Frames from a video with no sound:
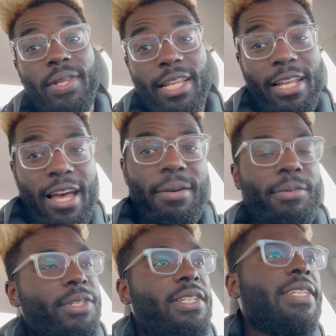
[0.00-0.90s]
in the lab and
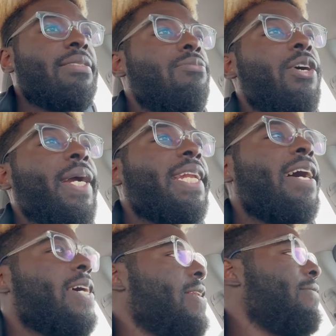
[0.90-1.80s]
we just get some work
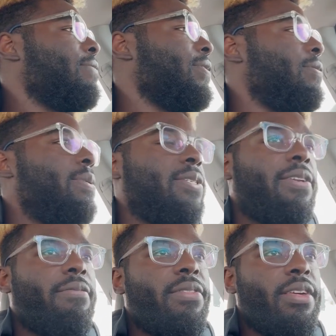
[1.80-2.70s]
done. We do a bunch of
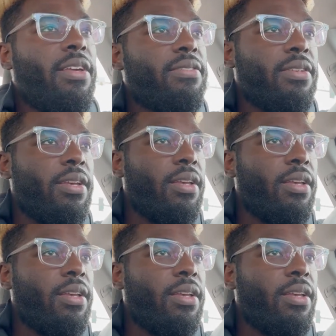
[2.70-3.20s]
different things.